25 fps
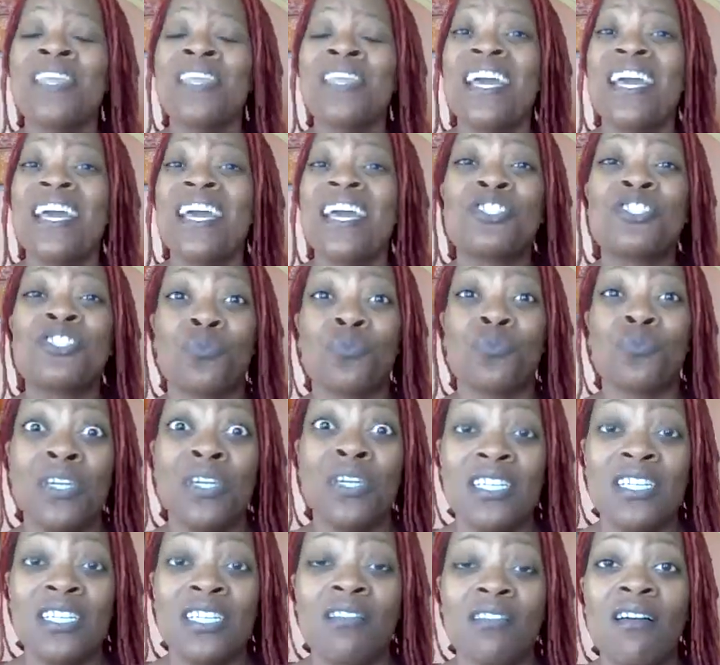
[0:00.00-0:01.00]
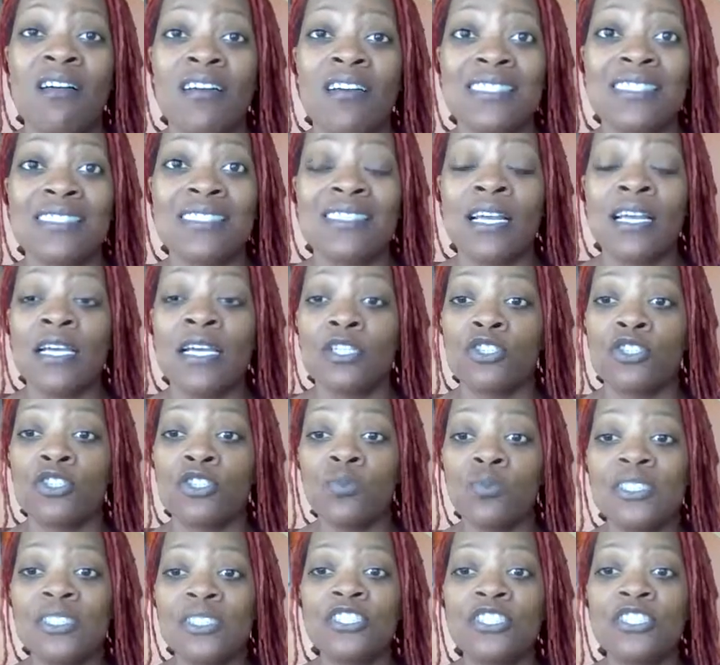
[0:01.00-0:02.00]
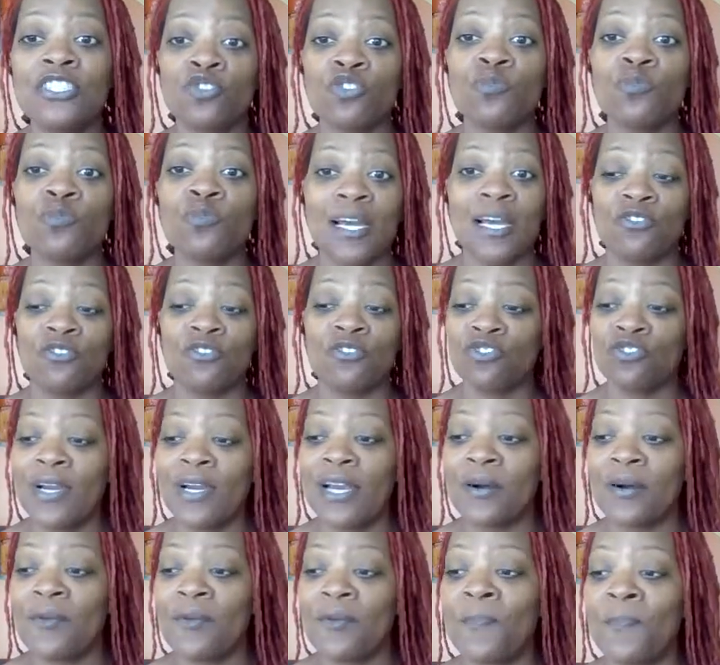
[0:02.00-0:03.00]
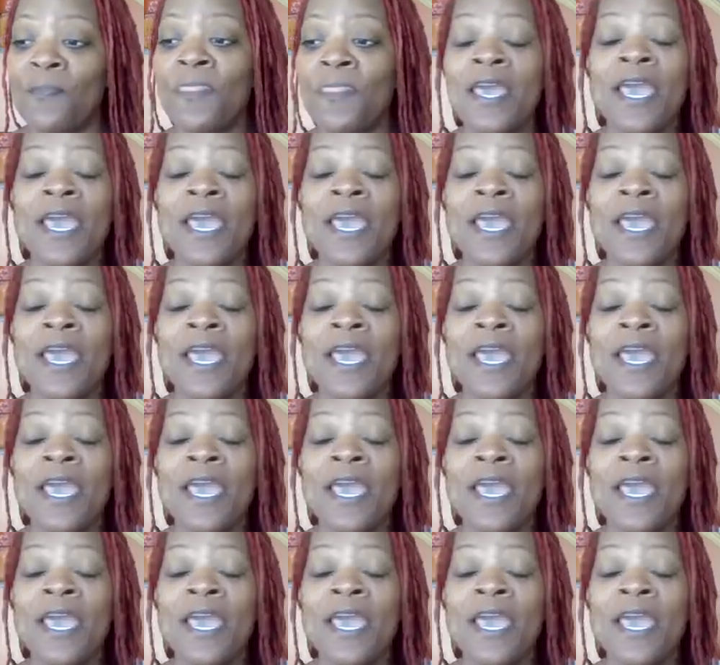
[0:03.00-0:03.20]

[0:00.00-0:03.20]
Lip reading: It's really long. It's like a 22-mile trail.